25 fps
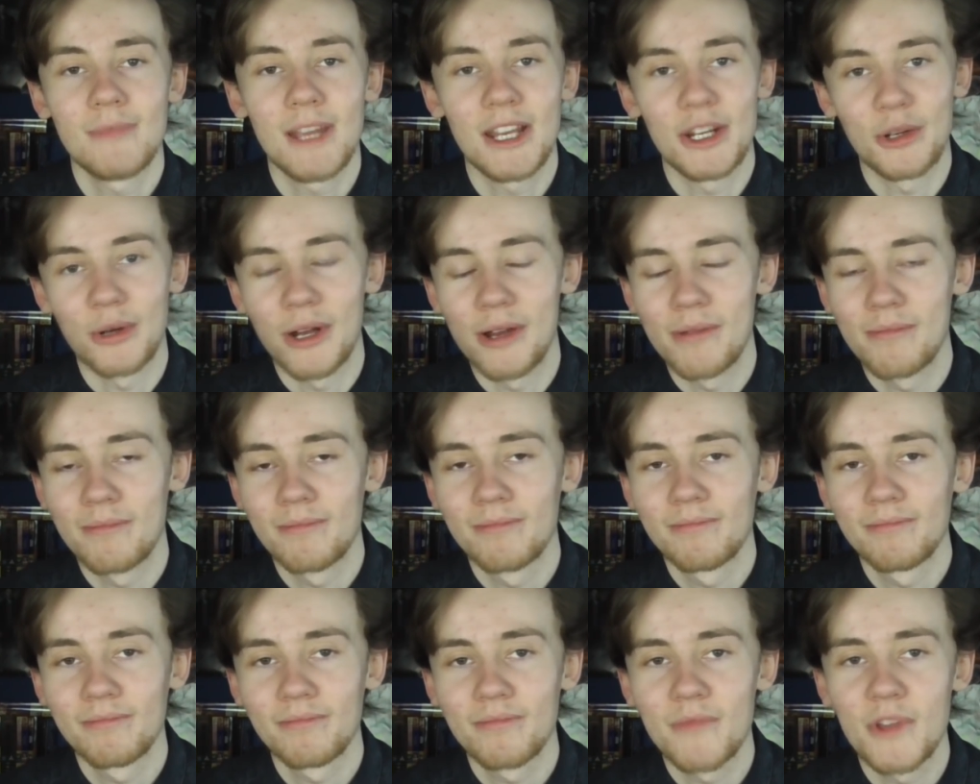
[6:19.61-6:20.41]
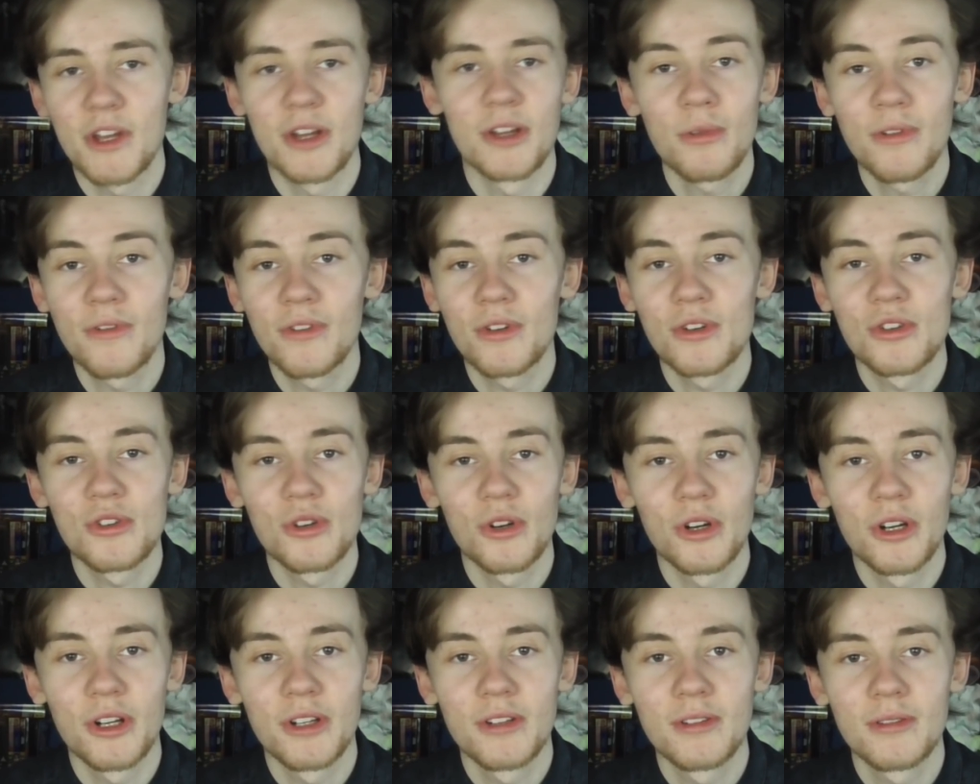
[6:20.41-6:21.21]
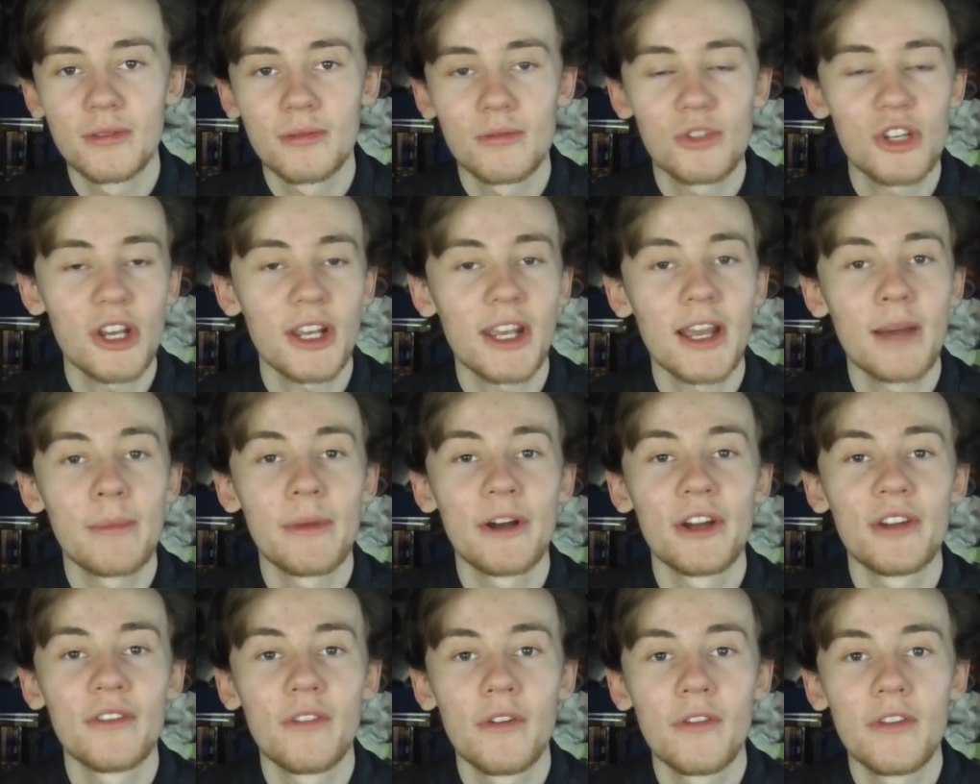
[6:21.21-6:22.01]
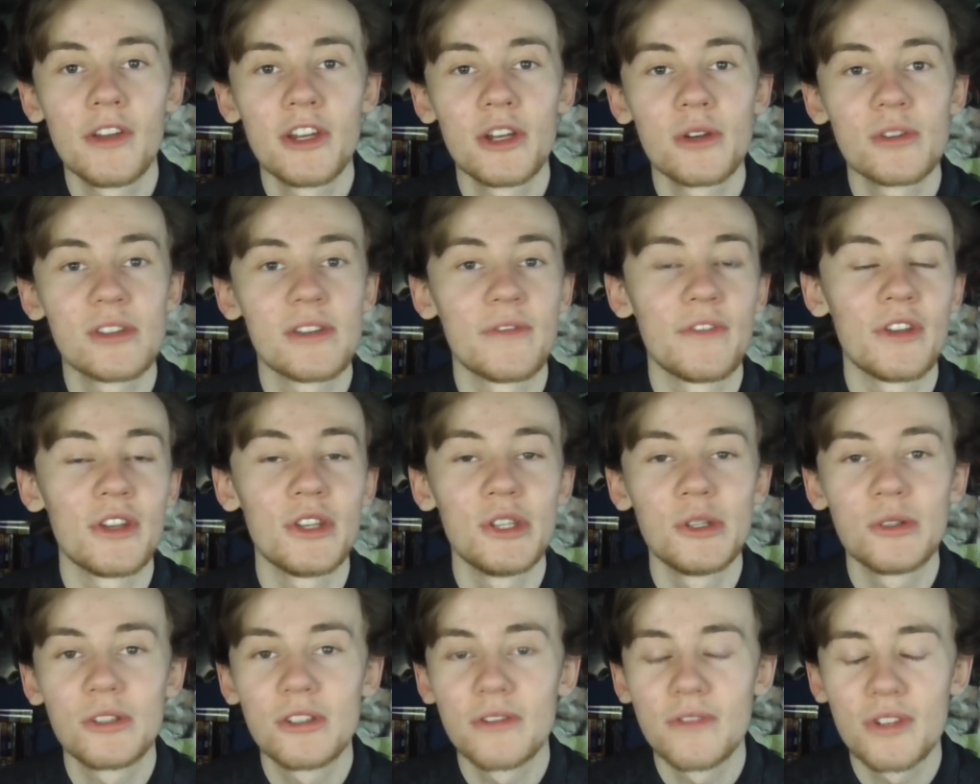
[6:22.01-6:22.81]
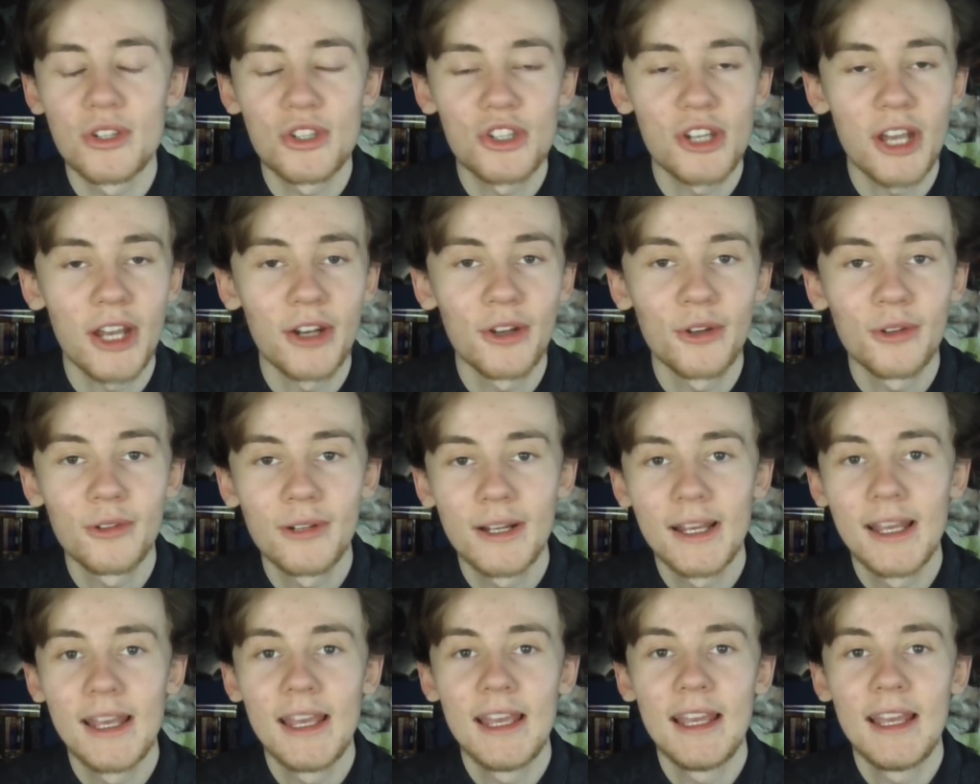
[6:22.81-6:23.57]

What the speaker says: Anyway, hope you've enjoyed. Check out my other videos if you're new to this channel.